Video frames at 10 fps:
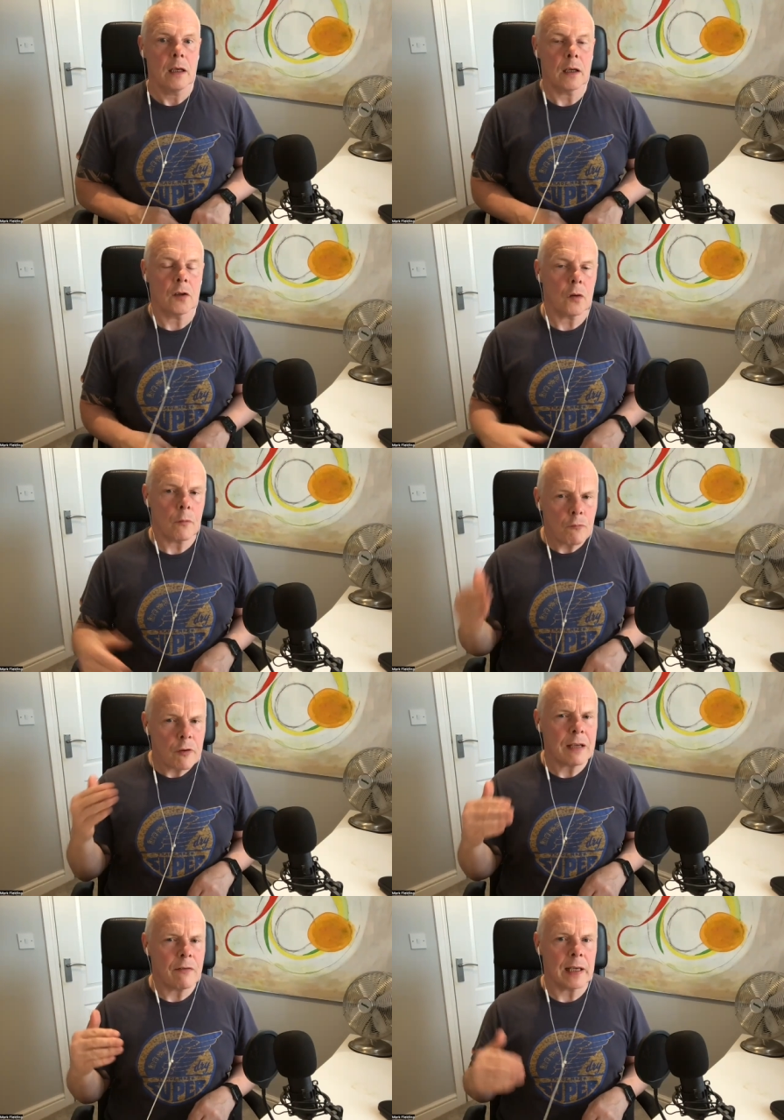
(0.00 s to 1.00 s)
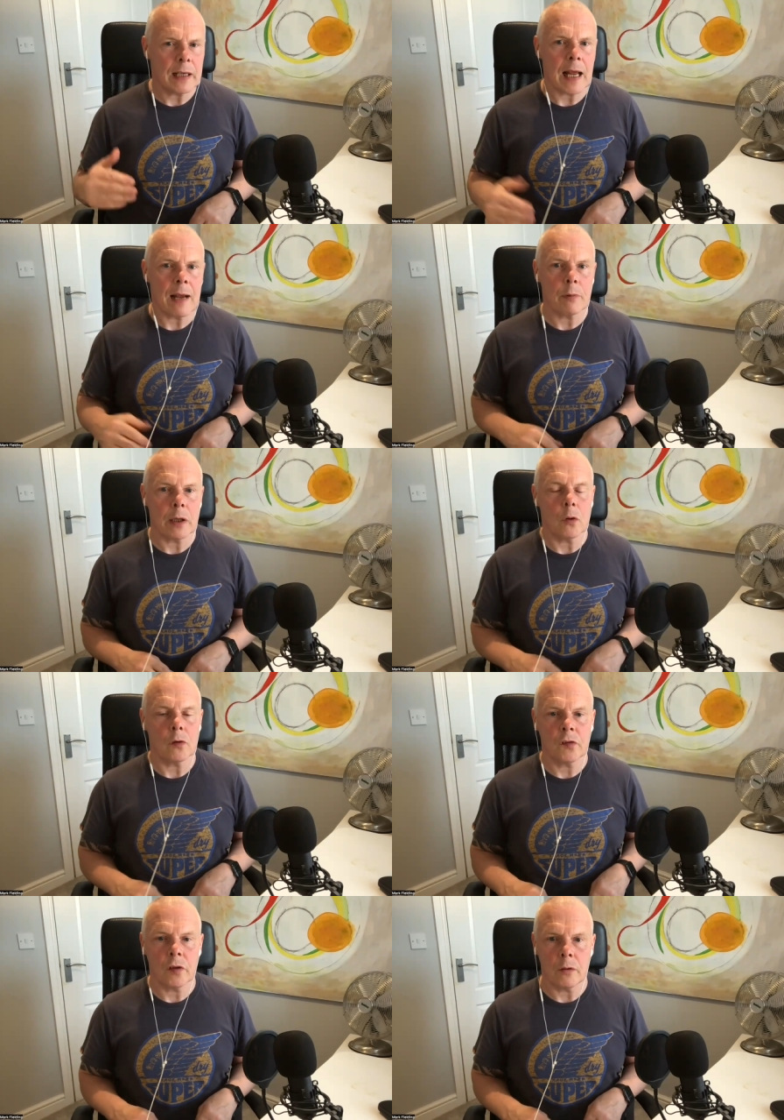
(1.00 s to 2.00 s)
uh, so i'm really really glad we
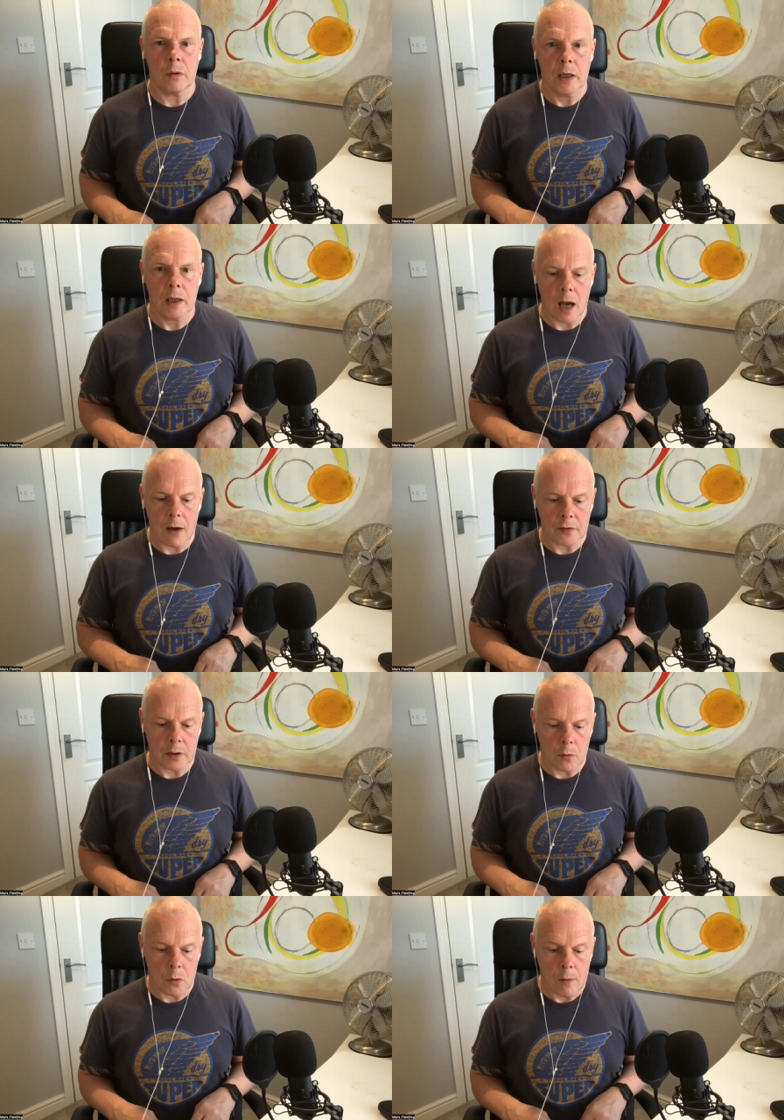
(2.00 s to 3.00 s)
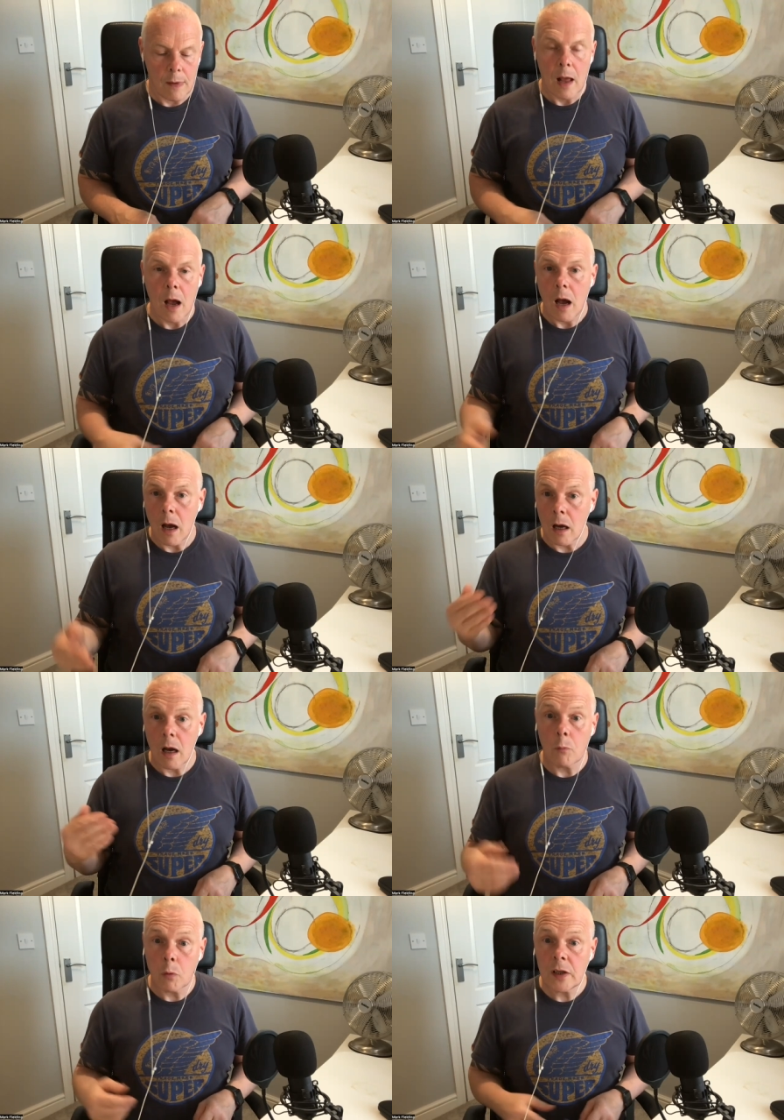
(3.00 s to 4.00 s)
got to cover them all uh,
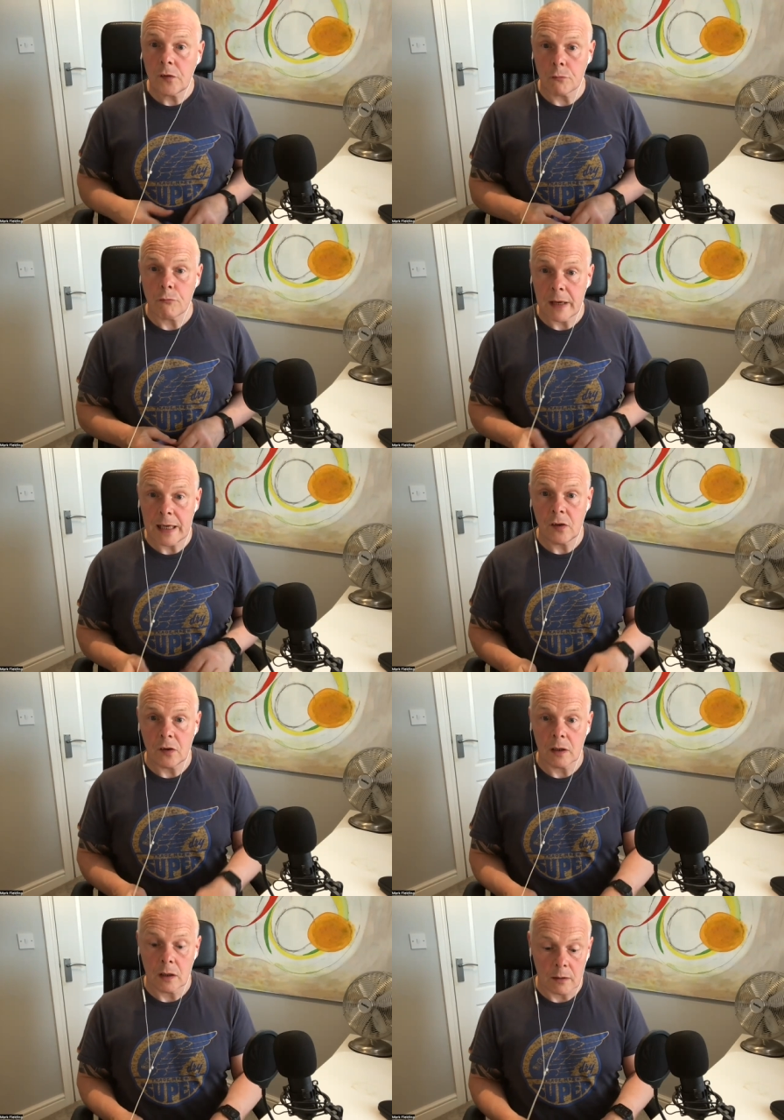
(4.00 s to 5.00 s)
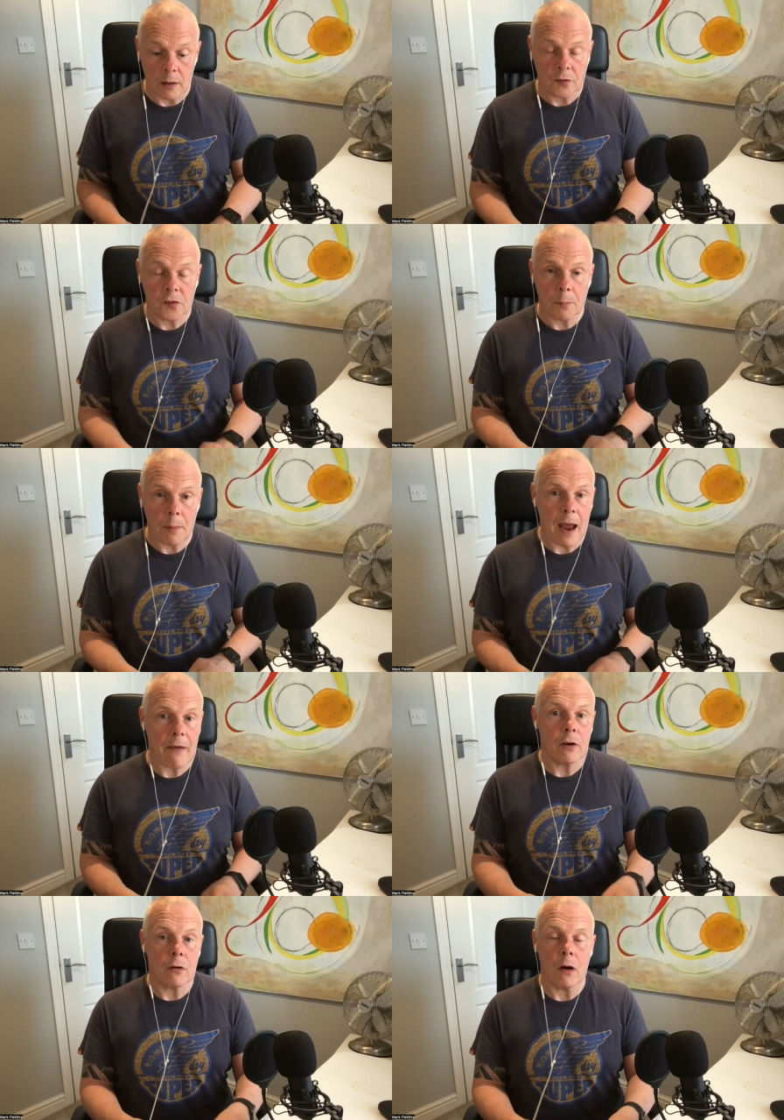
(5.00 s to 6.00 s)
i wanted to read uh, just a
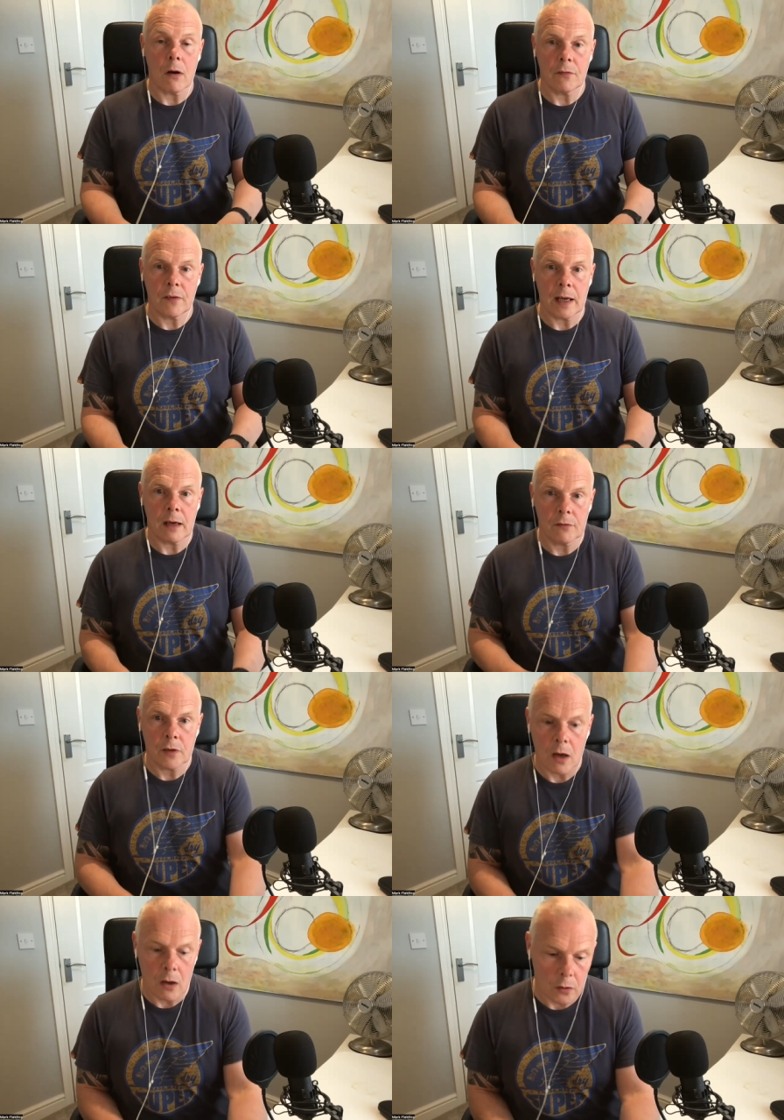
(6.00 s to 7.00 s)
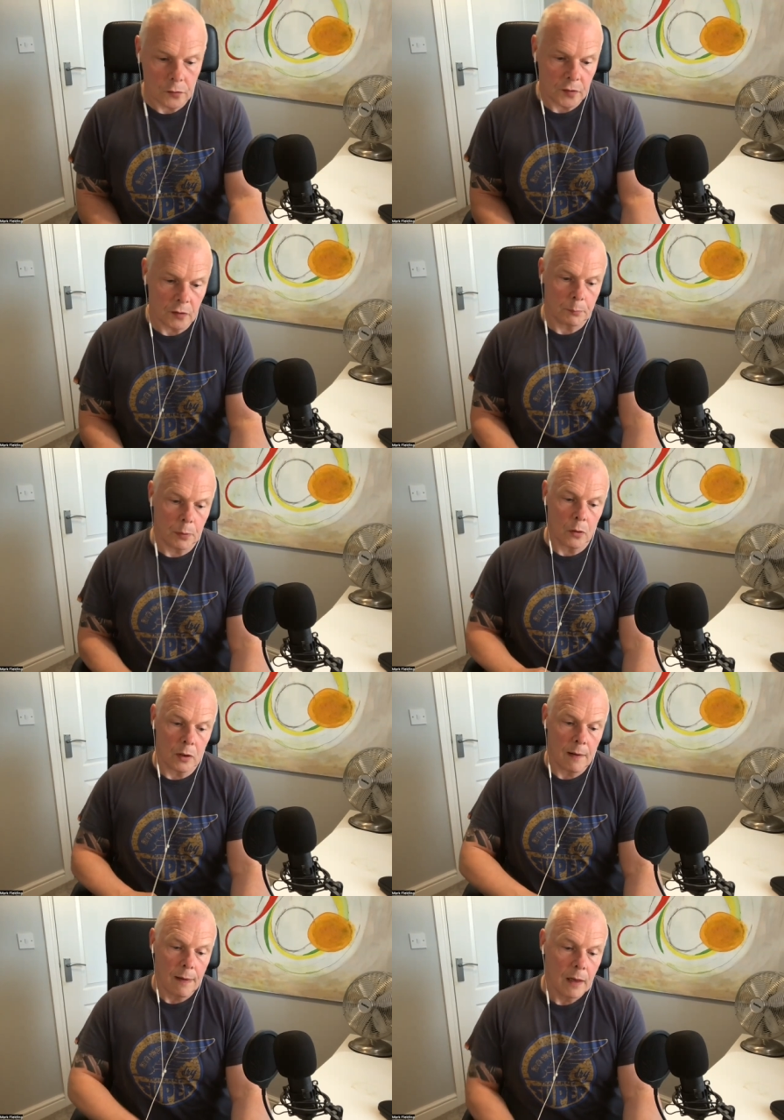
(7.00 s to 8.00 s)
paragraph out of carlos's
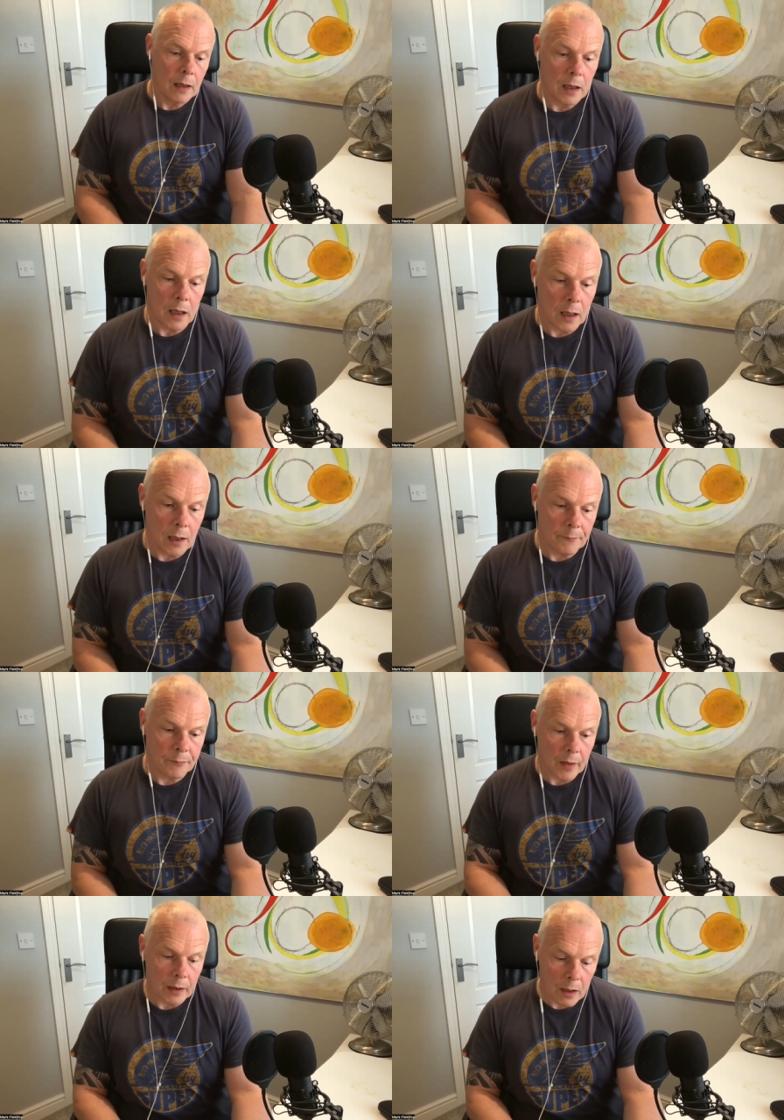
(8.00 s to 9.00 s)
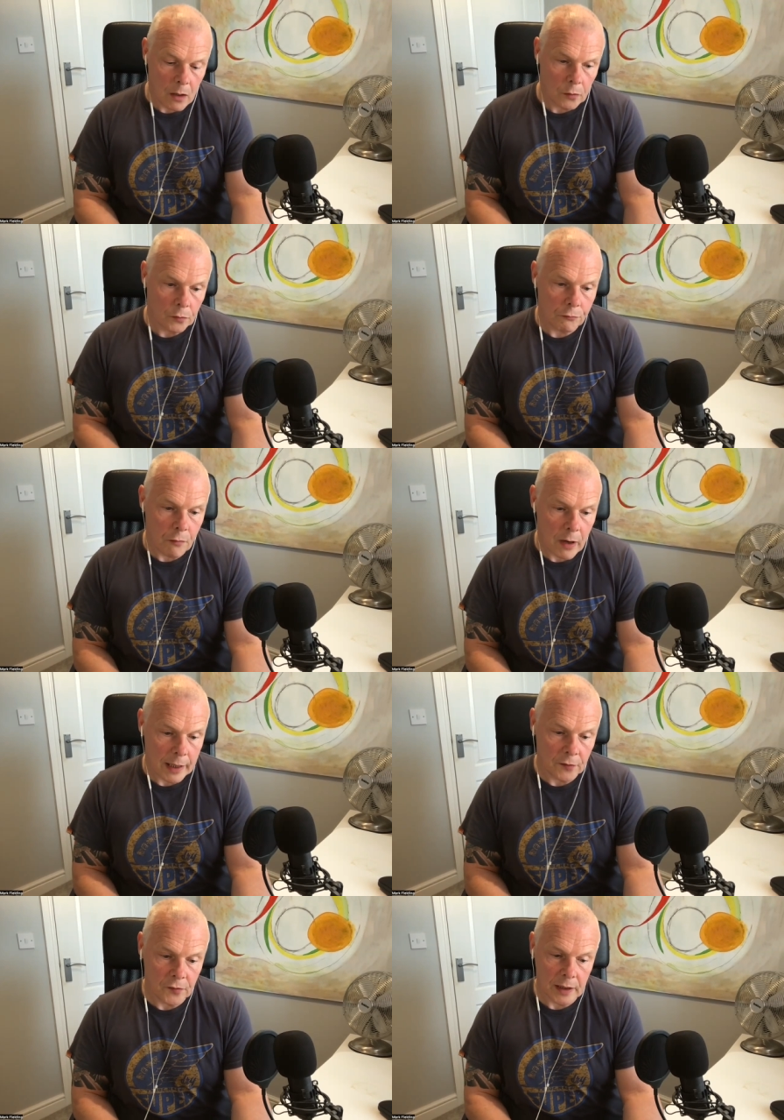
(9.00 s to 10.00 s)
book um, and carlos
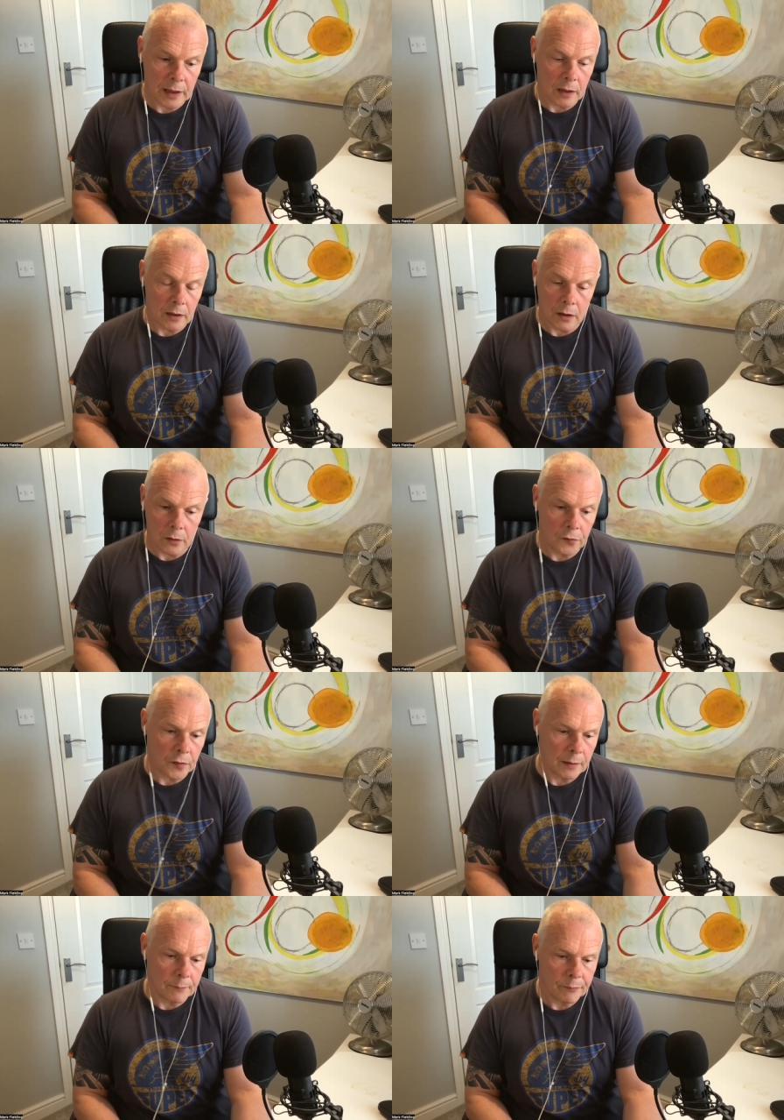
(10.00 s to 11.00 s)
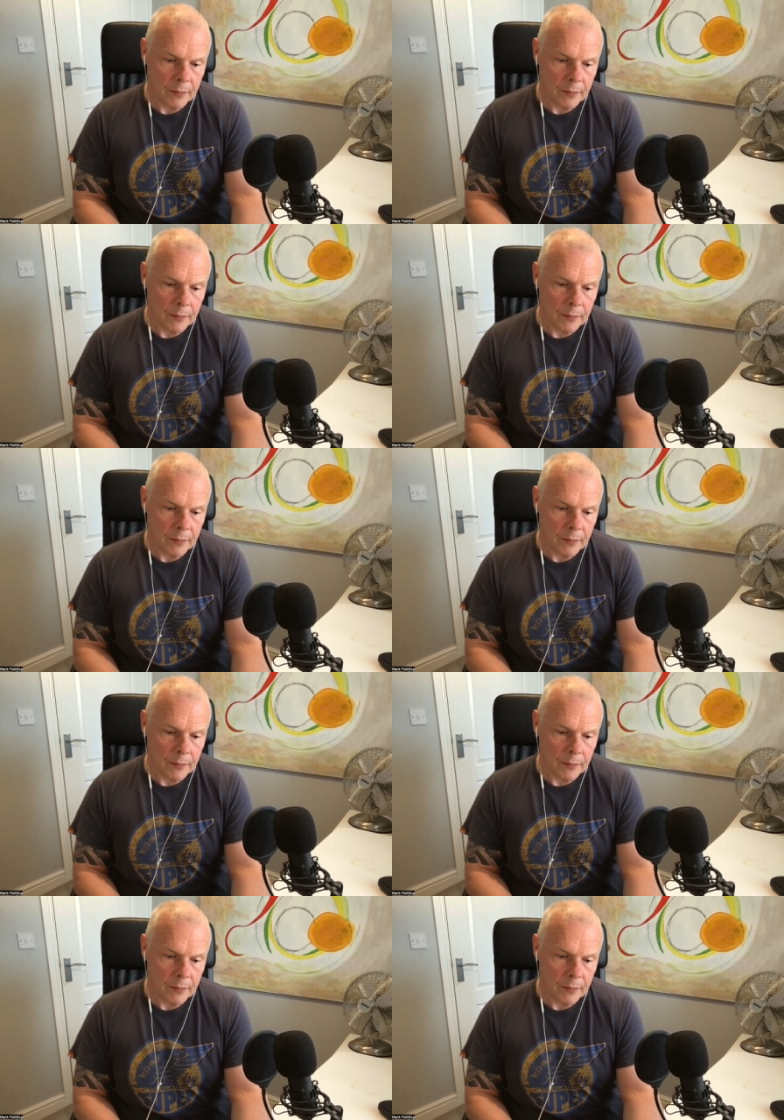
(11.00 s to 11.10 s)
writes in the conclusion